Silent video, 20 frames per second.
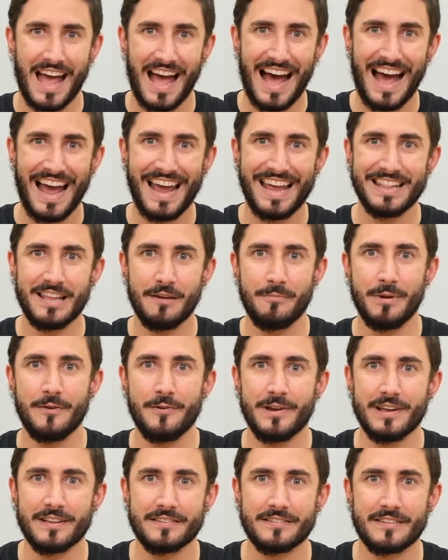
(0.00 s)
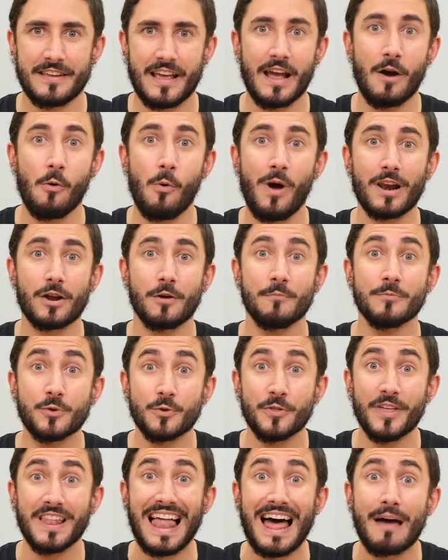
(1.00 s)
Hi Debians and welcome to
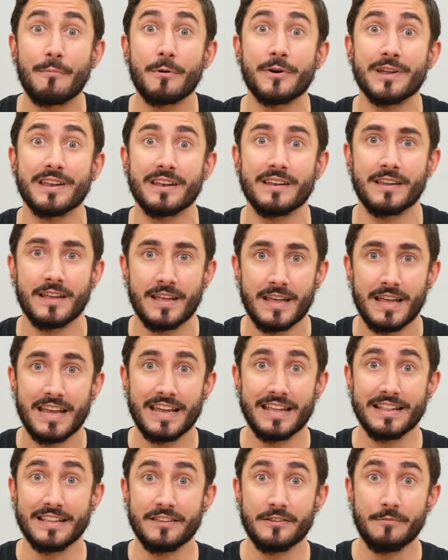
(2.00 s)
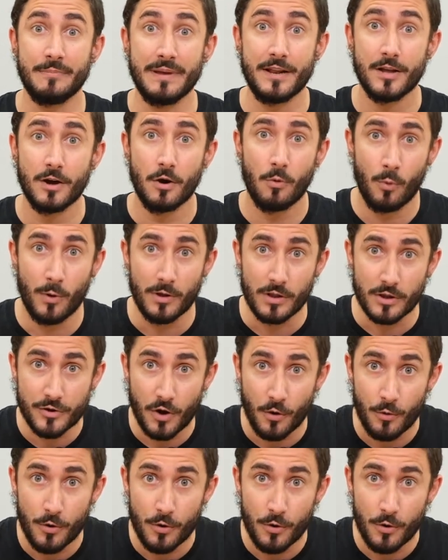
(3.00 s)
the Labyrinth. In this video we will show